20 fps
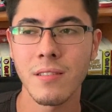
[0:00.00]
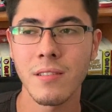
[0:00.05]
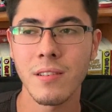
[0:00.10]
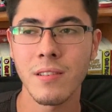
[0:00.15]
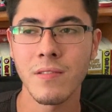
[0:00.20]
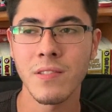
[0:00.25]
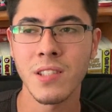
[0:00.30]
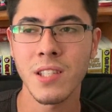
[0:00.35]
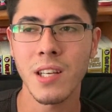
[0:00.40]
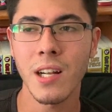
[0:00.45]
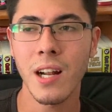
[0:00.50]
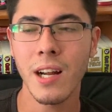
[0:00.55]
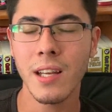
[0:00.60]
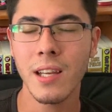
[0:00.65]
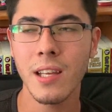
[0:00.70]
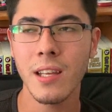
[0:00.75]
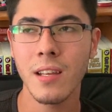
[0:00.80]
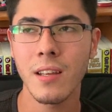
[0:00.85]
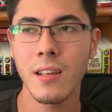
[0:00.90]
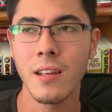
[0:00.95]
if
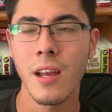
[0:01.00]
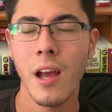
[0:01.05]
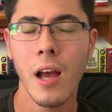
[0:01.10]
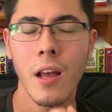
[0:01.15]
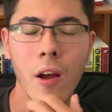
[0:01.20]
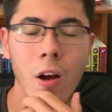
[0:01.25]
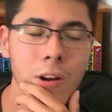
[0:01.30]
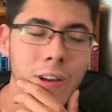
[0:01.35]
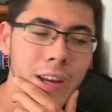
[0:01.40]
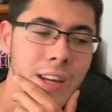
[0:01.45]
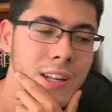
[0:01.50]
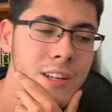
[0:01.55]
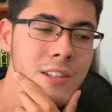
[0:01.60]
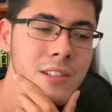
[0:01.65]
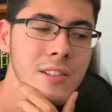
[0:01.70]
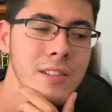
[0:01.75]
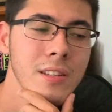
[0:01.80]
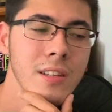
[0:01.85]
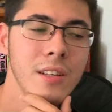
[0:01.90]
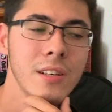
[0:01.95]
Shigaraki... Okay,
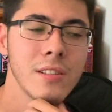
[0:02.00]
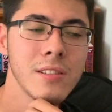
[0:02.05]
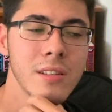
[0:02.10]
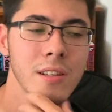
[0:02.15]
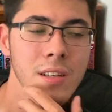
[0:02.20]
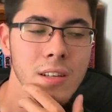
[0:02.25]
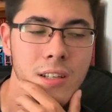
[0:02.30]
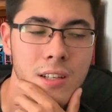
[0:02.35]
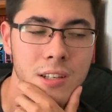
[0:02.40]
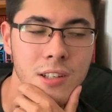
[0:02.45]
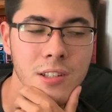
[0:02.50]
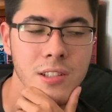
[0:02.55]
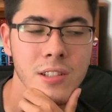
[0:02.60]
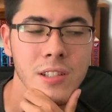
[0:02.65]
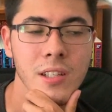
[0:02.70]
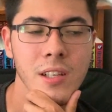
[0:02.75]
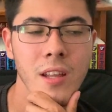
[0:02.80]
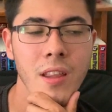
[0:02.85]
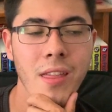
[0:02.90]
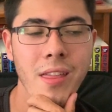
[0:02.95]
here's
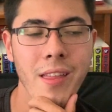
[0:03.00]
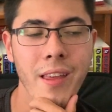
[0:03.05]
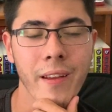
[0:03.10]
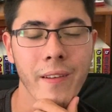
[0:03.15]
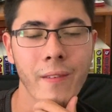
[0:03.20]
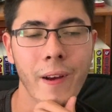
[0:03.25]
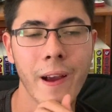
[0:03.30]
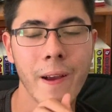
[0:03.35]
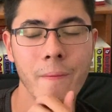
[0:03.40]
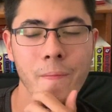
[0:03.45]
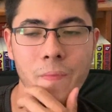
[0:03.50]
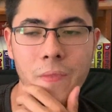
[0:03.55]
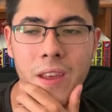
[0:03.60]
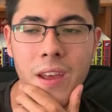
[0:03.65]
a thing, right?